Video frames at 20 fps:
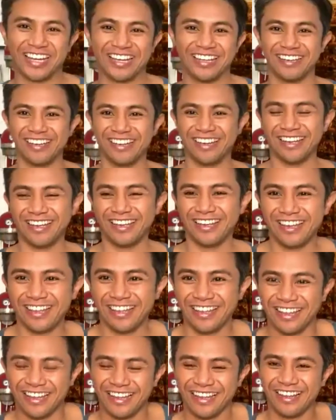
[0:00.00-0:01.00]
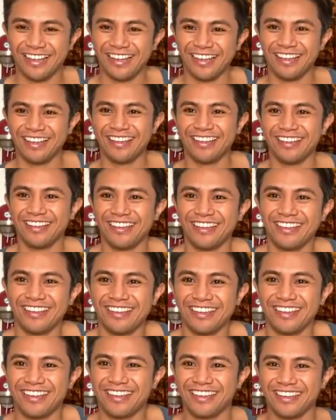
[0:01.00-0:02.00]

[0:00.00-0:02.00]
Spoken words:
Oh my gosh, it's so nice to see